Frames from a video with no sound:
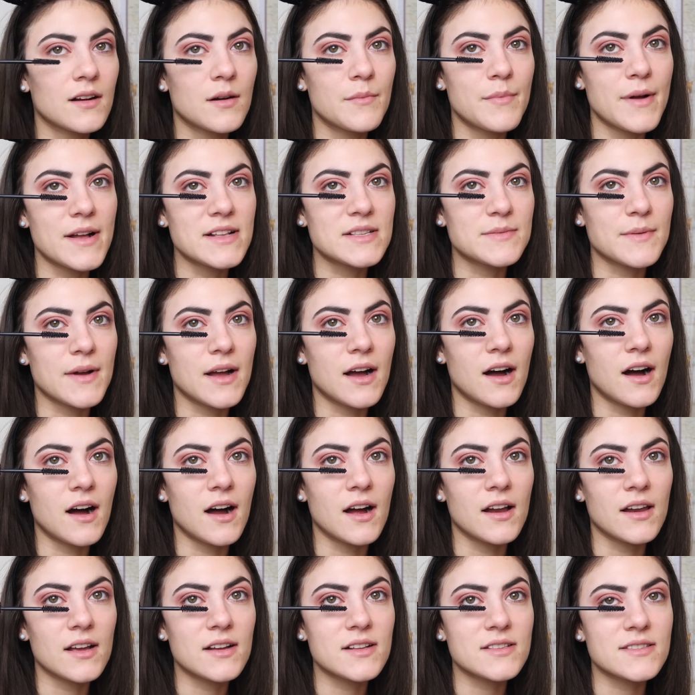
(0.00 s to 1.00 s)
Compared to my
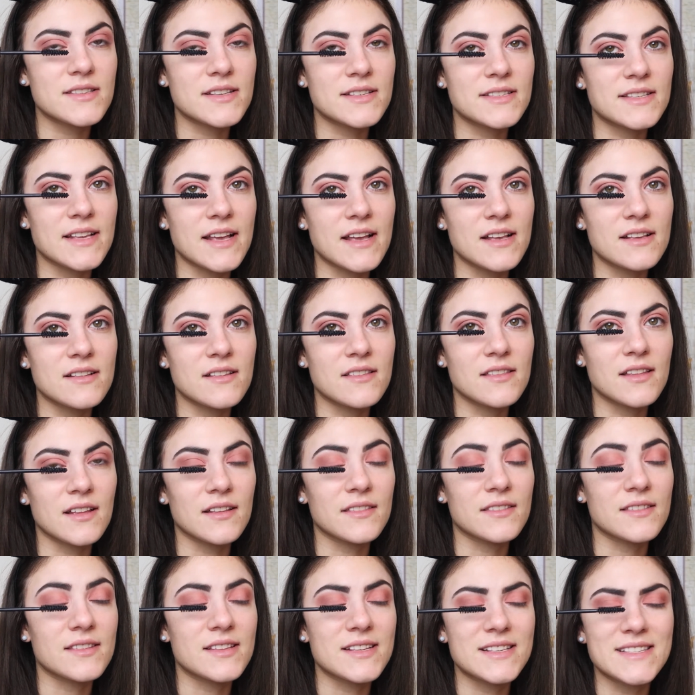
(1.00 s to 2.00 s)
eye, like it's
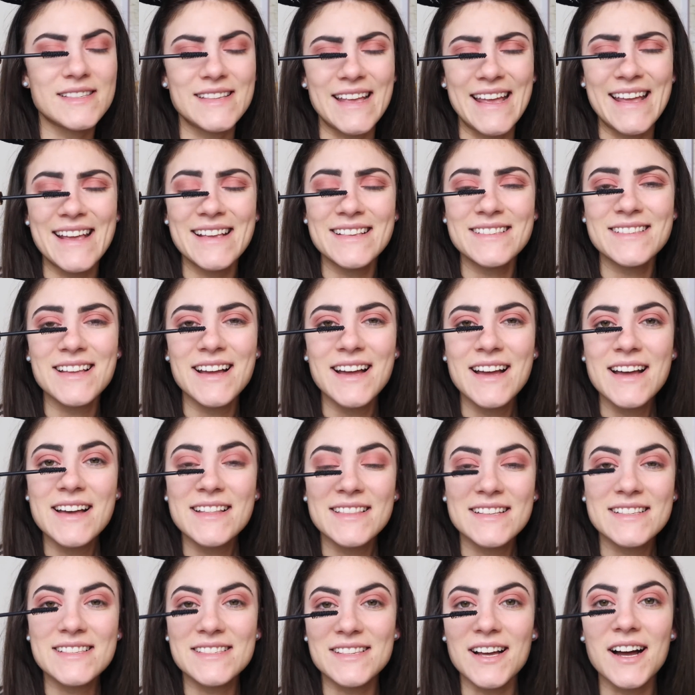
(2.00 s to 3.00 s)

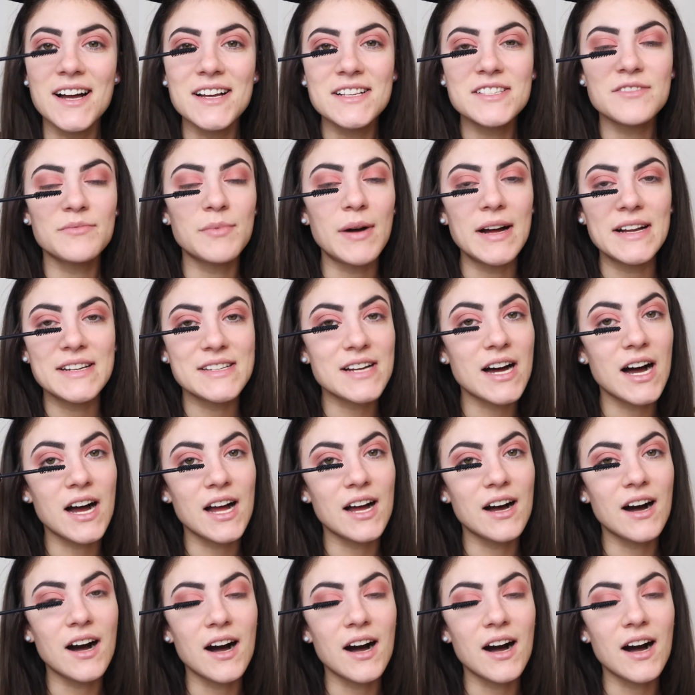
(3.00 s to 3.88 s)
the size of my entire